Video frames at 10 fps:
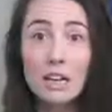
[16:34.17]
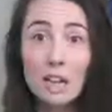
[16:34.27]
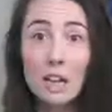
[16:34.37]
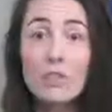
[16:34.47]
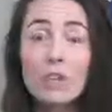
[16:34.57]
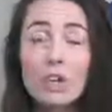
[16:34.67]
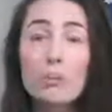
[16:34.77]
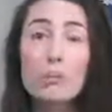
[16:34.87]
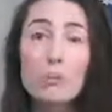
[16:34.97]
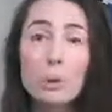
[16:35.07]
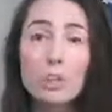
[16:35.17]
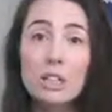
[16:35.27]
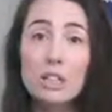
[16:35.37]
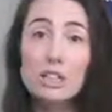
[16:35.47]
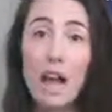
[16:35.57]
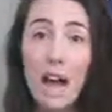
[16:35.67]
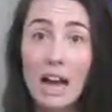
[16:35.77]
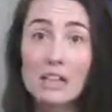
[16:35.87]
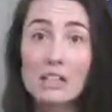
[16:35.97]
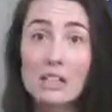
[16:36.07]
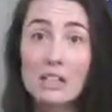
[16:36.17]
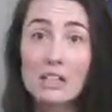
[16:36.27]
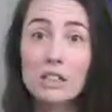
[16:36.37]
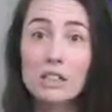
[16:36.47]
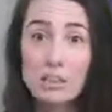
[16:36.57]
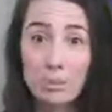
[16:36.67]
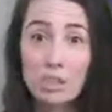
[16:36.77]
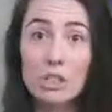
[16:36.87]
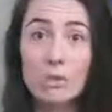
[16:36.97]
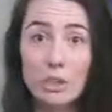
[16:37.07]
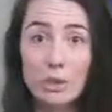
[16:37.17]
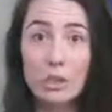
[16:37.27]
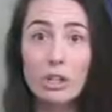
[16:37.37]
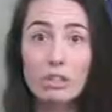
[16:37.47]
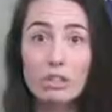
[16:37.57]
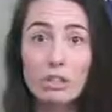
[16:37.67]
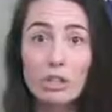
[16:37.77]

if you're going to be bold enough to ask someone to mentor you,